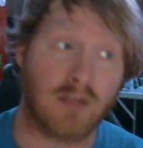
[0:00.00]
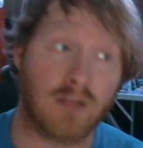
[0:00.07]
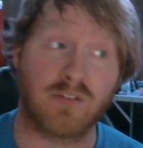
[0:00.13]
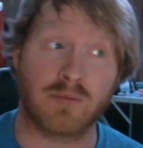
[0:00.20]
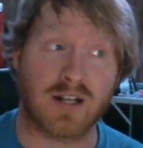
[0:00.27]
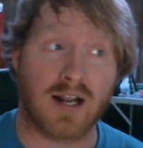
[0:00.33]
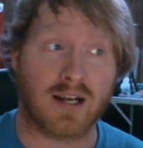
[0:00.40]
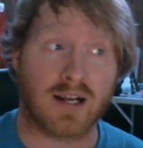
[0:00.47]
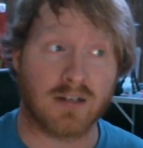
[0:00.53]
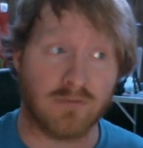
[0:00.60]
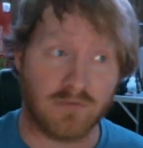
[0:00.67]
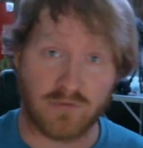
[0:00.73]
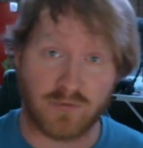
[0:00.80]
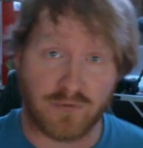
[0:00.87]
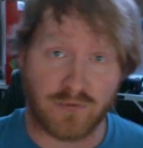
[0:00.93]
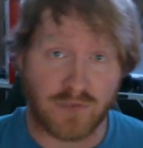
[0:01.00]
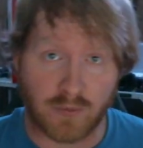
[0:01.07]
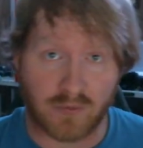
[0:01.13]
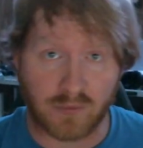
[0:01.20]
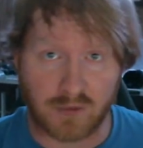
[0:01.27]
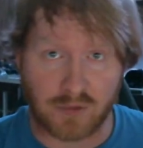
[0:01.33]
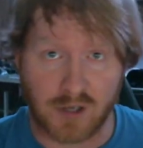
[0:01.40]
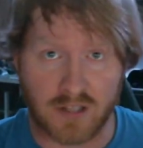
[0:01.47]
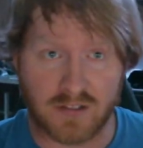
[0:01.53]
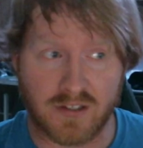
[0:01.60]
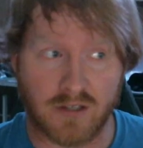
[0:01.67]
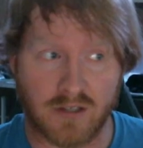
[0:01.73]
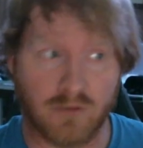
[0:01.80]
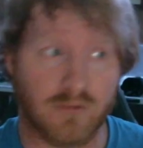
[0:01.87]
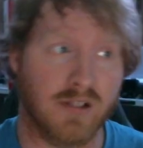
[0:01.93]
something I can film some
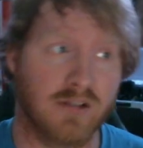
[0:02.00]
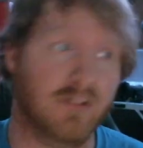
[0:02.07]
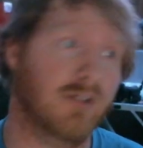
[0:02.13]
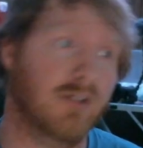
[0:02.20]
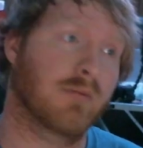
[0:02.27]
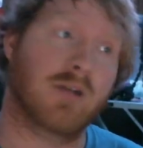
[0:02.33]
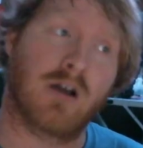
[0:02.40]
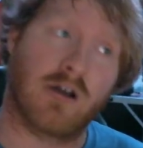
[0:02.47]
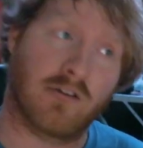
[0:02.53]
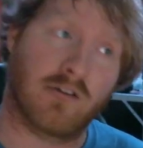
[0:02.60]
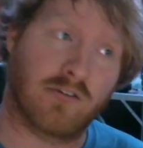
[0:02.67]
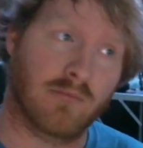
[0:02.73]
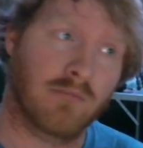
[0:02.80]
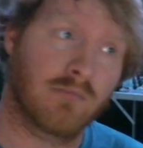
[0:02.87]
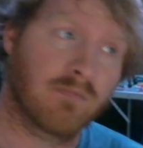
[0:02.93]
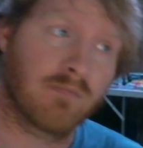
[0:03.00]
content with, that would be awesome.